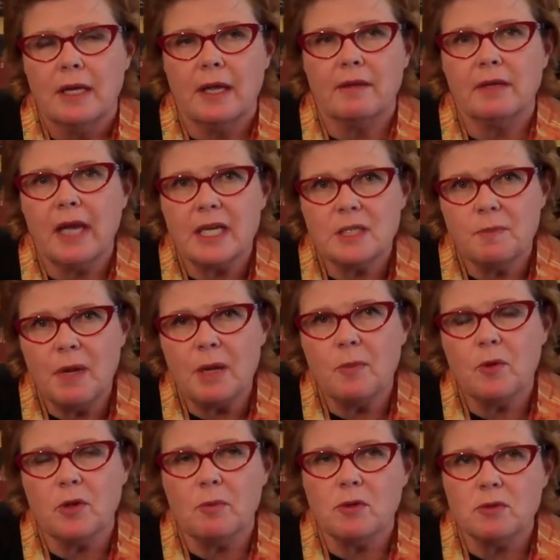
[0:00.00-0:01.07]
Now, the last
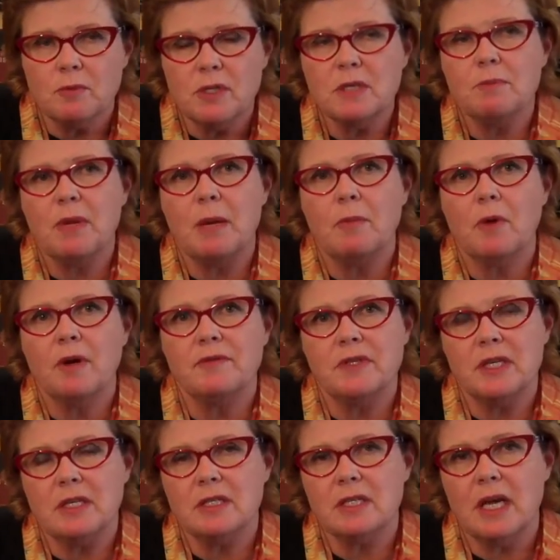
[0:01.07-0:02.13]
paper, the most recent paper I've
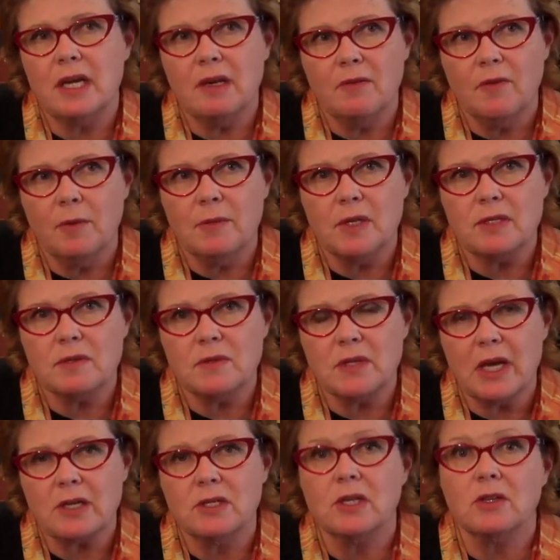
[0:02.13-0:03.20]
seen cited from this
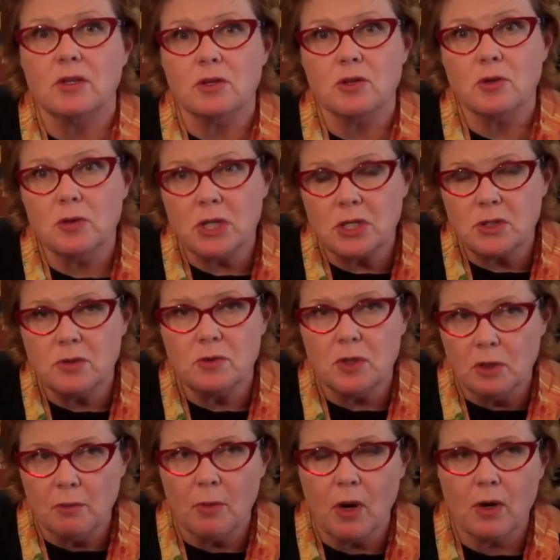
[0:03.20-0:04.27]
was actually at the
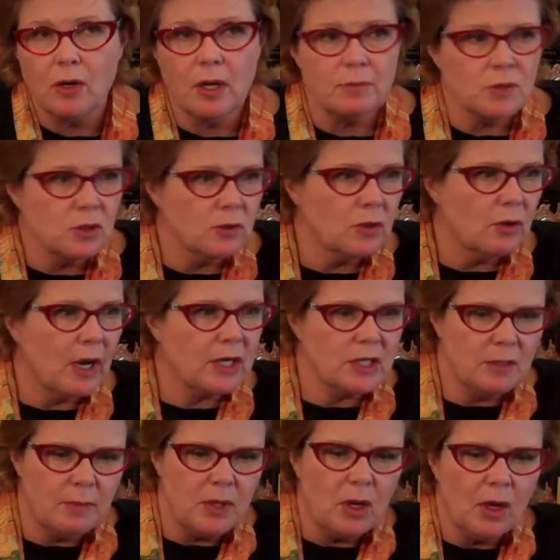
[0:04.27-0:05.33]
32-year mark. I'm sure they're
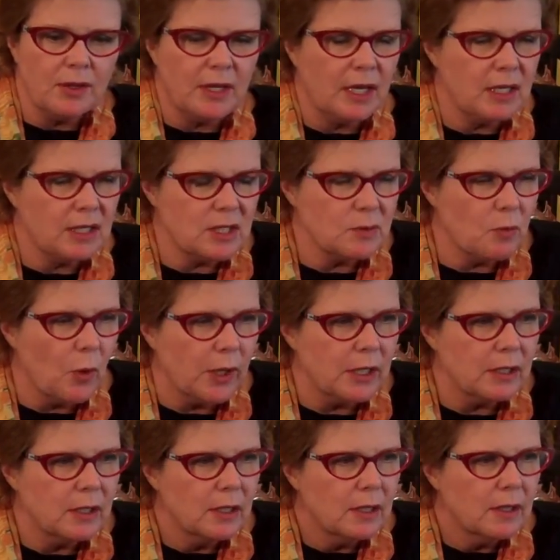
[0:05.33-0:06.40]
actually beyond that at this
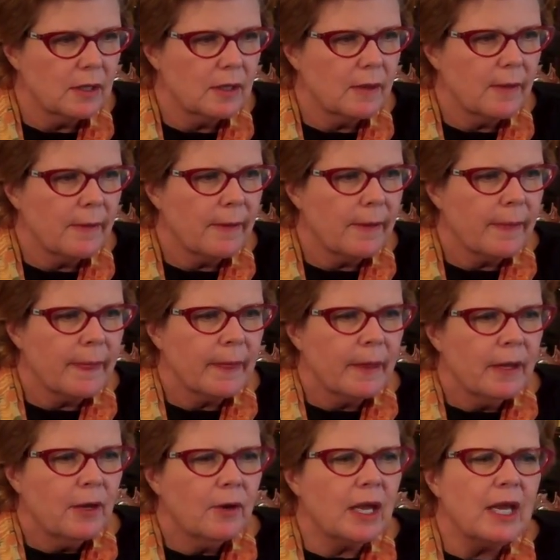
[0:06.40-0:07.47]
point.
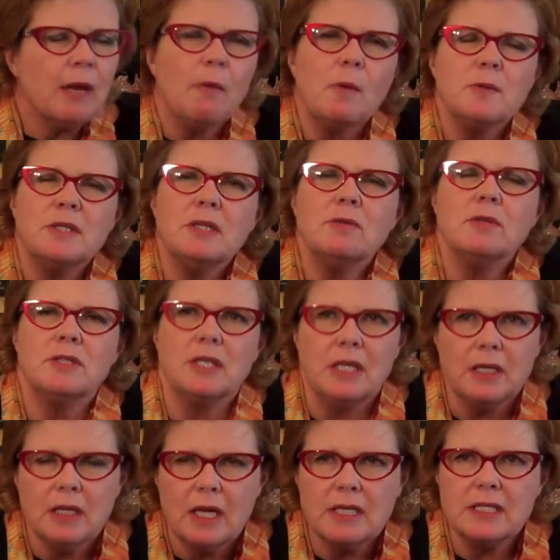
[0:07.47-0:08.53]
Okay, now what was
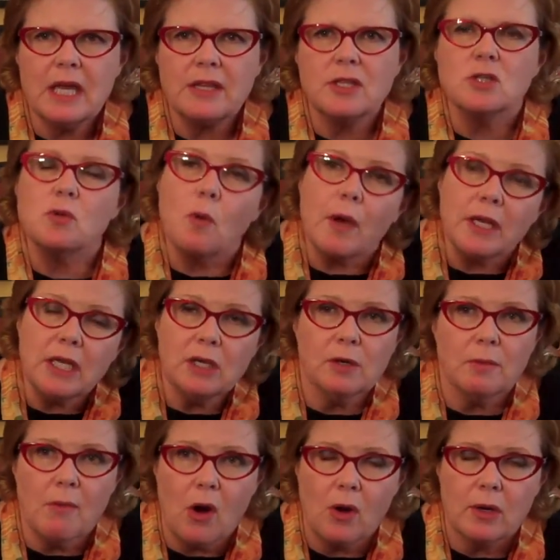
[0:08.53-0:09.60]
interesting is at the
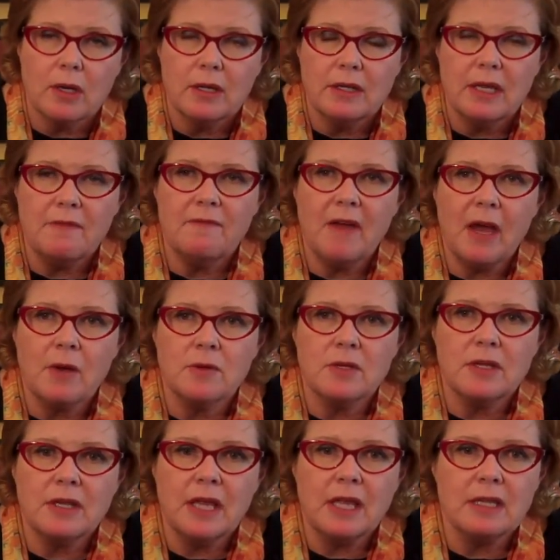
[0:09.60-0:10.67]
20-year mark, they
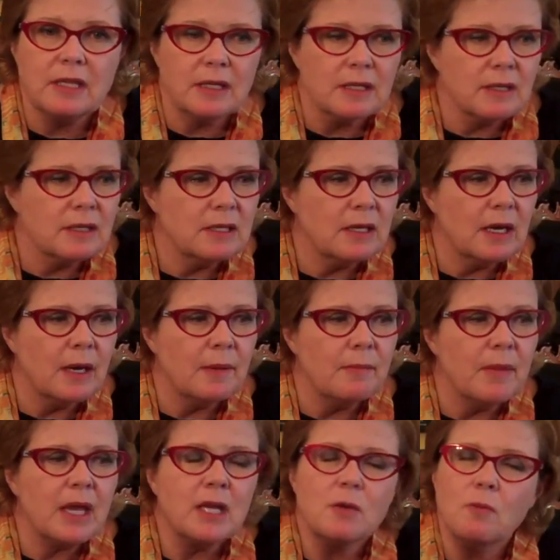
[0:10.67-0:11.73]
found that the
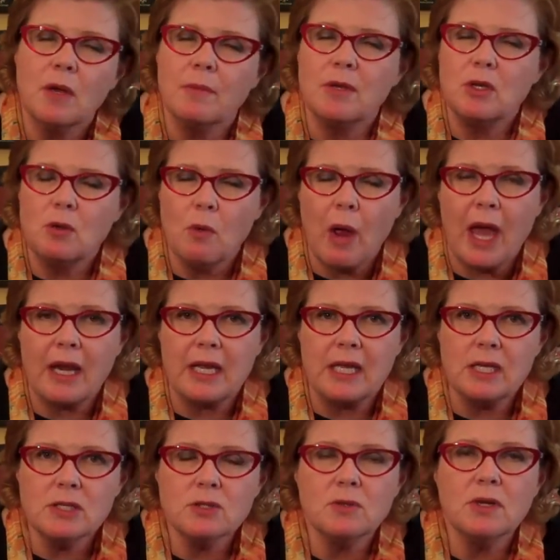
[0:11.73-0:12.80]
men and women who had a
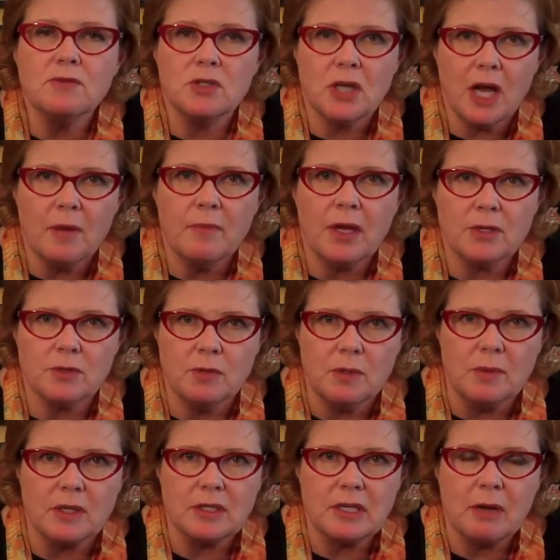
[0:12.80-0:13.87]
history of child
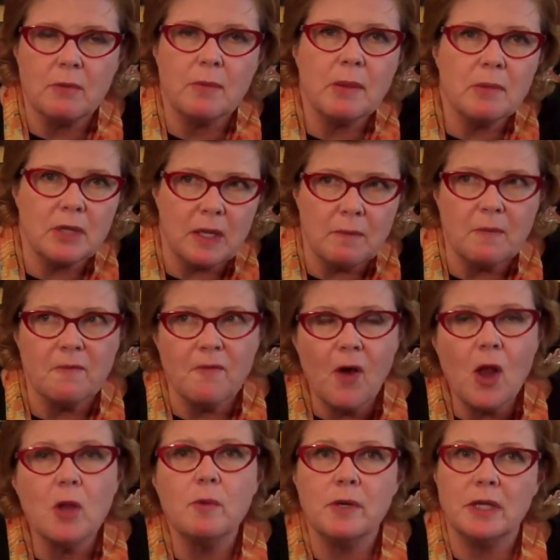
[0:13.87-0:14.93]
maltreatment, now remember they've been
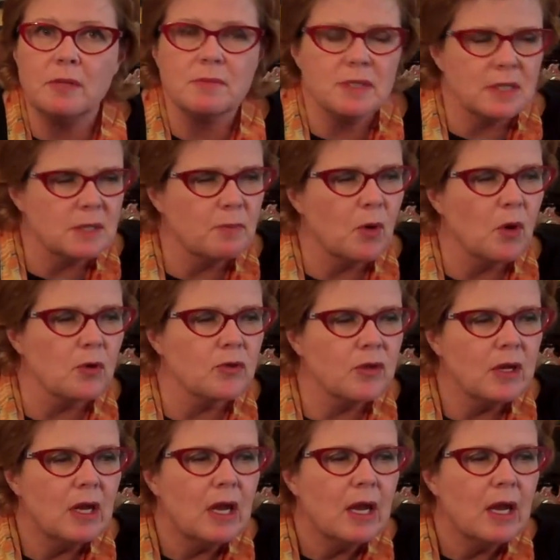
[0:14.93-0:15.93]
following them since birth,